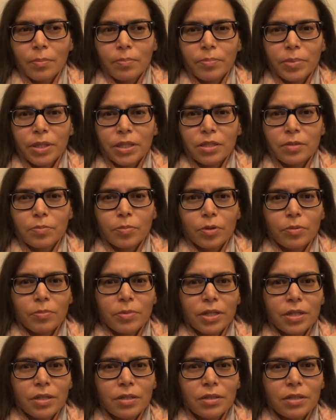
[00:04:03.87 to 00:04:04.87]
beats per
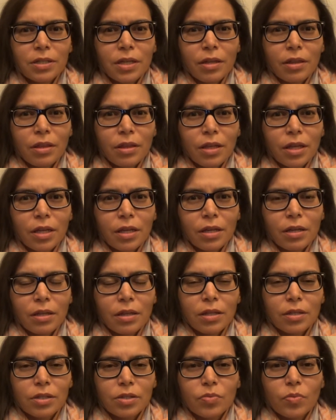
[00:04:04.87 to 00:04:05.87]
minute I think
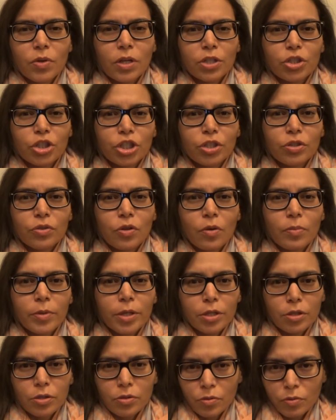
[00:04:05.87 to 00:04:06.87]
that's what she told me
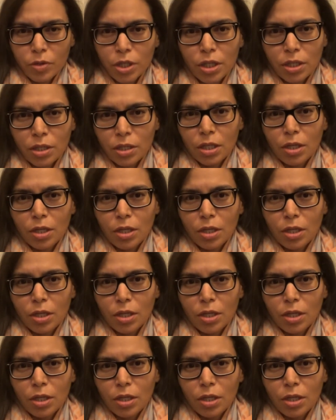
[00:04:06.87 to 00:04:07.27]
so he,